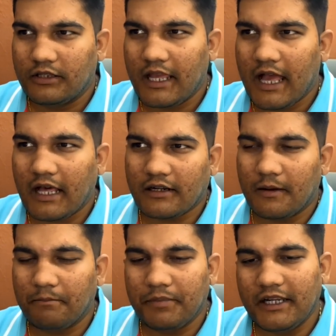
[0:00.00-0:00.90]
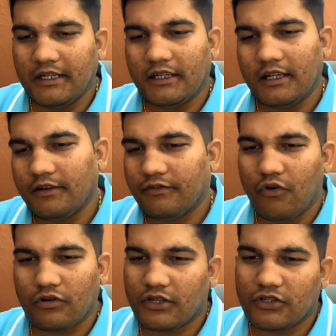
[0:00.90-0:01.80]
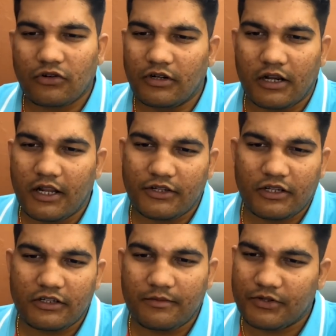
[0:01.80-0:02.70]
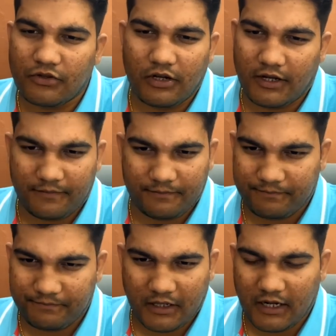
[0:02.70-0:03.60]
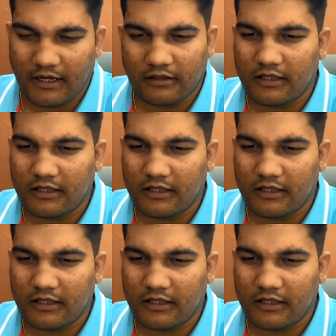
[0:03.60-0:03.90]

they are completely focused on relationships only, right?